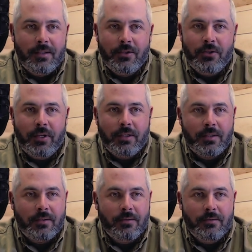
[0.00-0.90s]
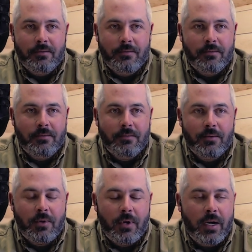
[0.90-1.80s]
just
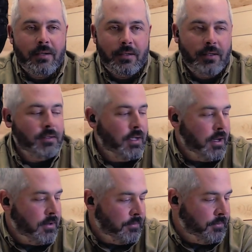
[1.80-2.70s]
crazy. And